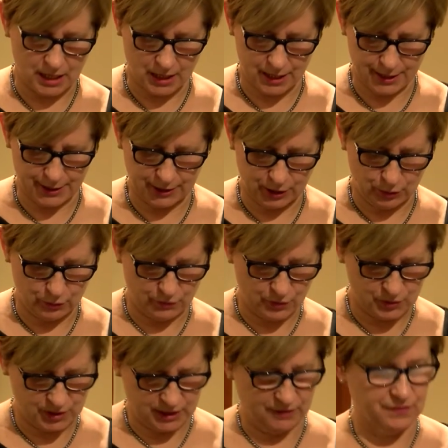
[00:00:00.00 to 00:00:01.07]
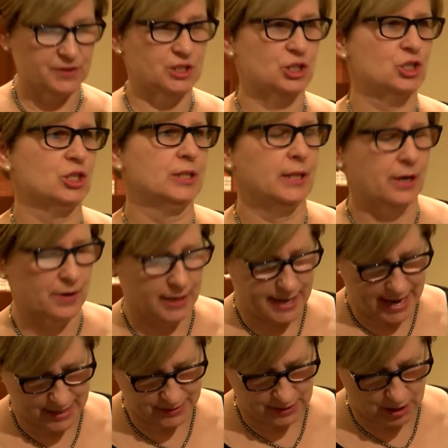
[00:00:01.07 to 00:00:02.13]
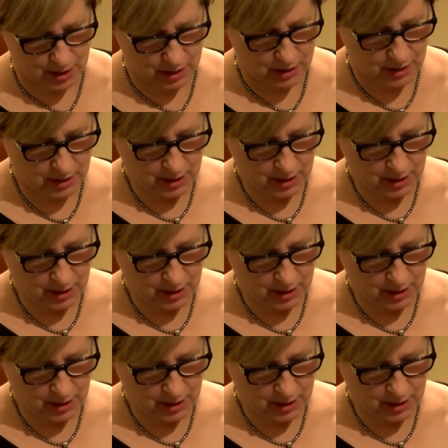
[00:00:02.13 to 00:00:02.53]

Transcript: uh, University physician Larry Nassar.